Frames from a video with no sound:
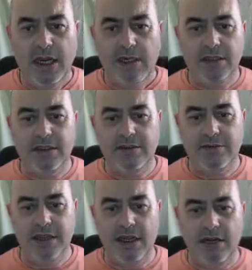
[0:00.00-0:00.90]
This is a
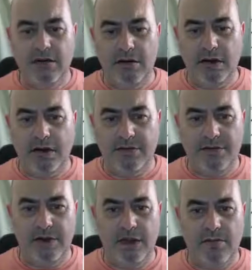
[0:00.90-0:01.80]
video
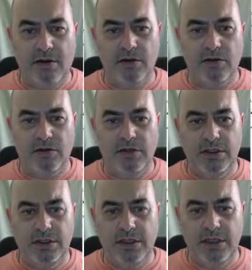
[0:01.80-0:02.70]
module. You
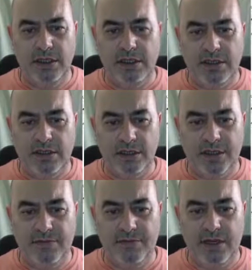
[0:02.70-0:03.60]
can see that
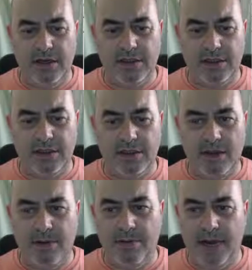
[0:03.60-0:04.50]
the video is going to
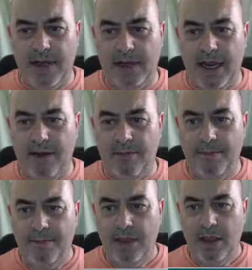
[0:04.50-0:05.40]
start playing now.
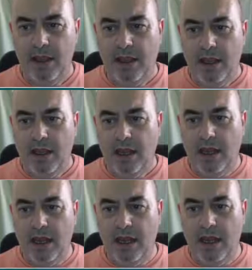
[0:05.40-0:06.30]

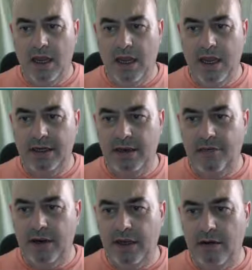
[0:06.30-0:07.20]
And if
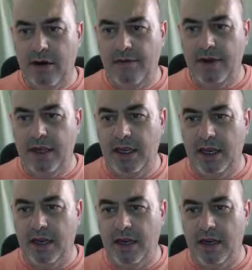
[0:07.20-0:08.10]
I go over
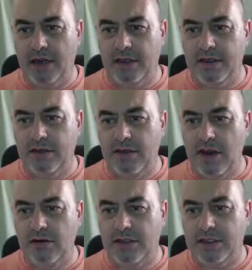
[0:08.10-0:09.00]
here, there's a
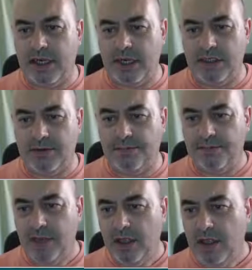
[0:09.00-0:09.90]
note section.
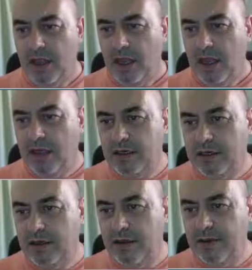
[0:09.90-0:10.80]
And
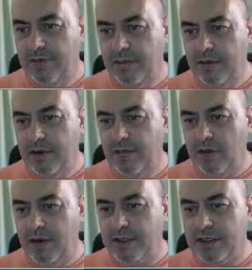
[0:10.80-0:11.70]
if somebody
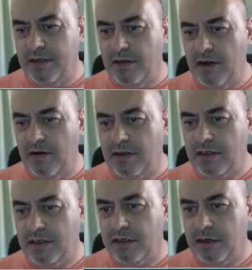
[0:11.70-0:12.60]
writes a
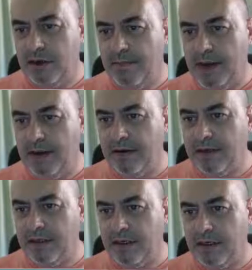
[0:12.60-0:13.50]
note
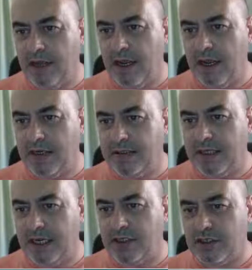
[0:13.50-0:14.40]
about a
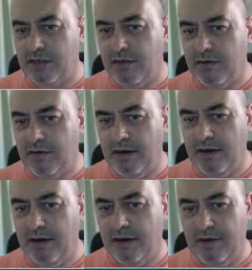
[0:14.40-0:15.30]
section, right,
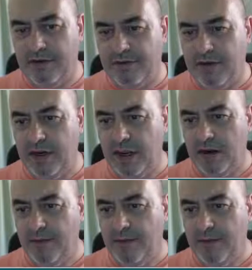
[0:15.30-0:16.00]
on this video,